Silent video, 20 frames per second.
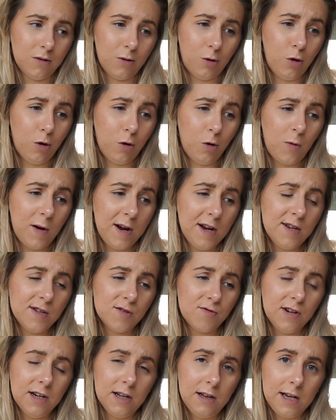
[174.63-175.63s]

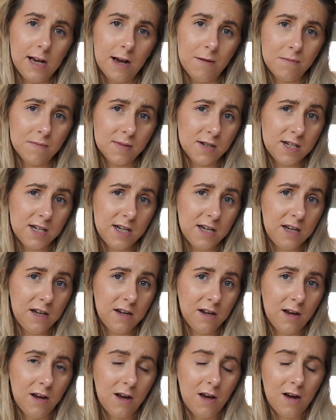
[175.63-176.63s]
always really empty.